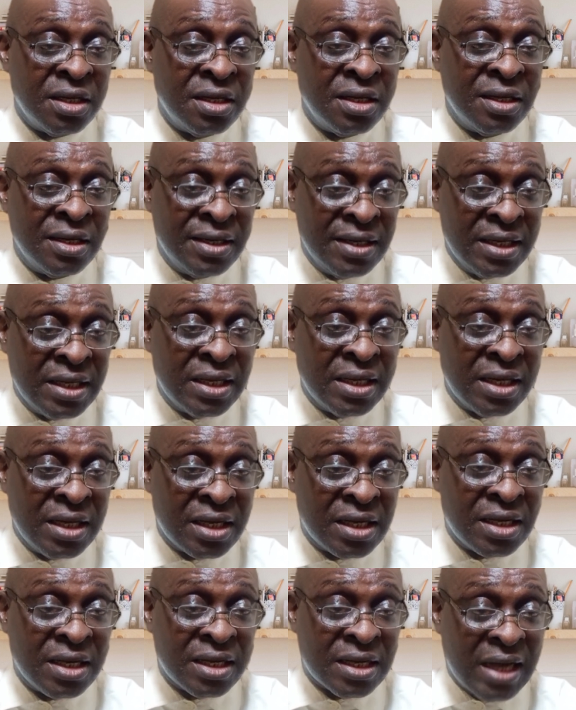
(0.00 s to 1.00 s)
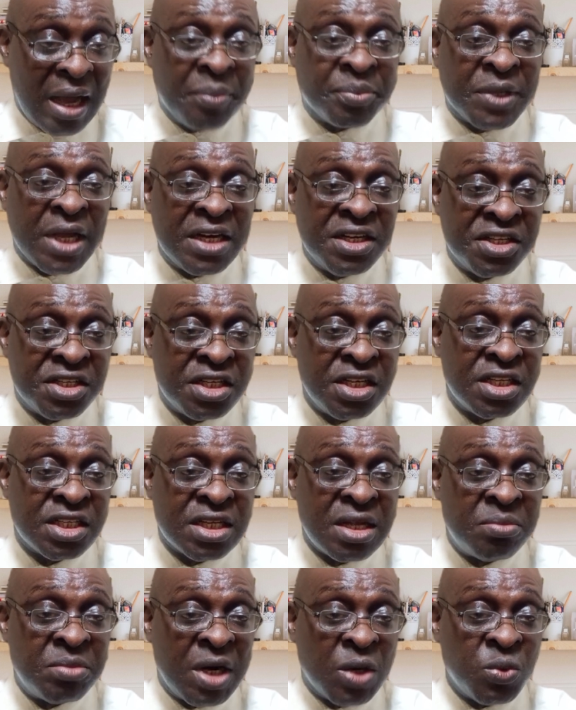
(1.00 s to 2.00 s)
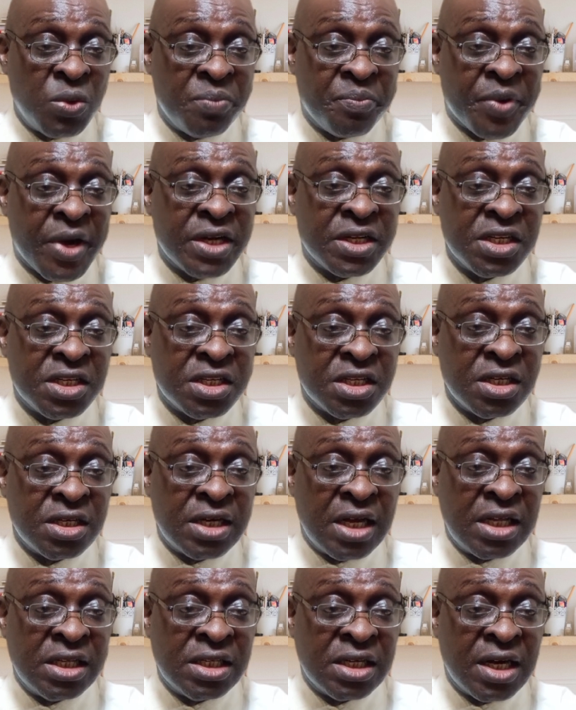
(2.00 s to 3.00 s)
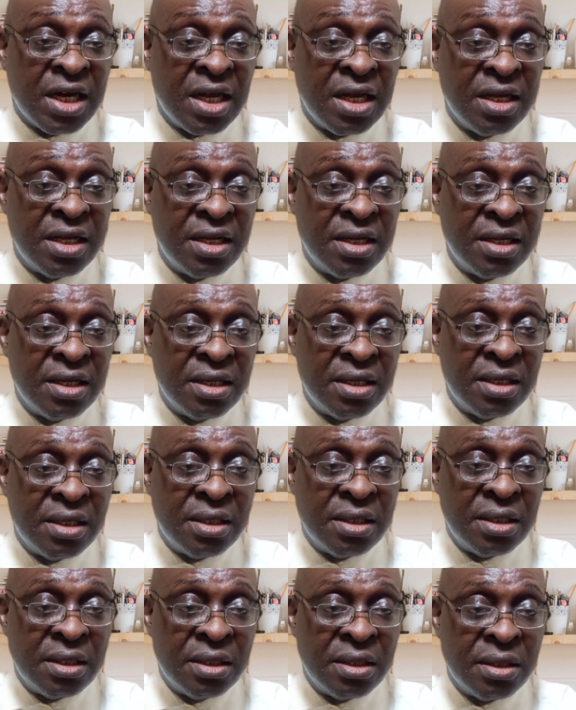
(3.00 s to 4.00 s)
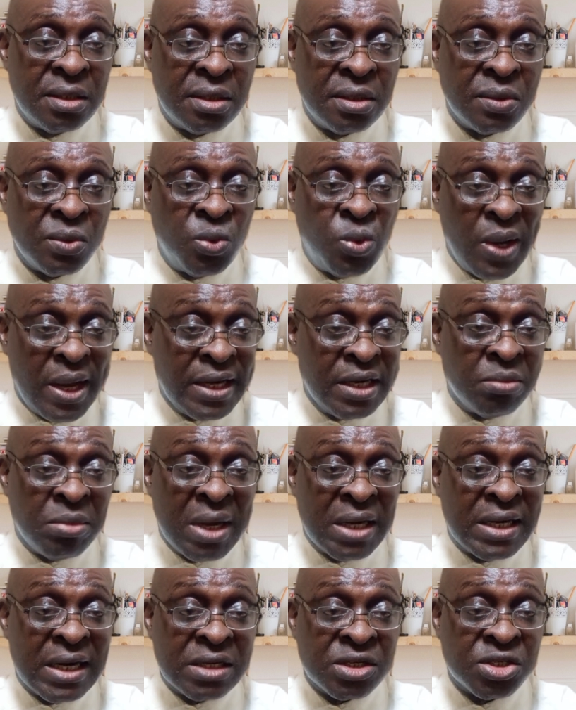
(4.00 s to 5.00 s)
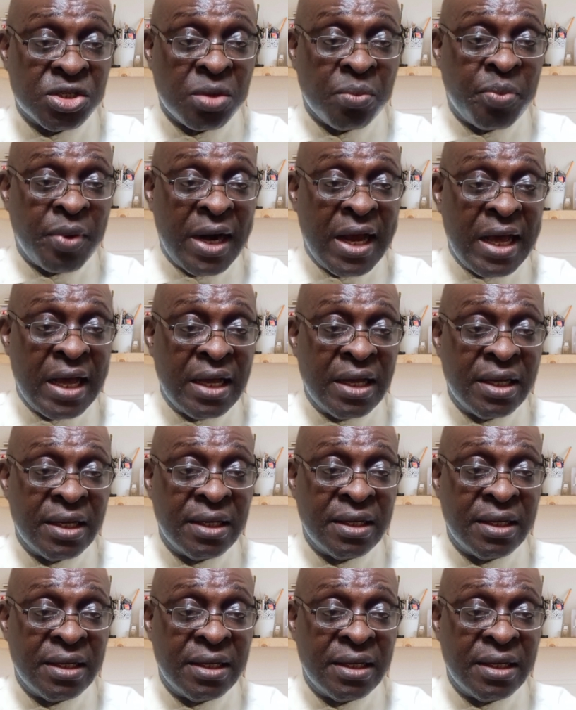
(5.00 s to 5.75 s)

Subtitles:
in the capitalist system that we practice in Nigeria, where demand and supply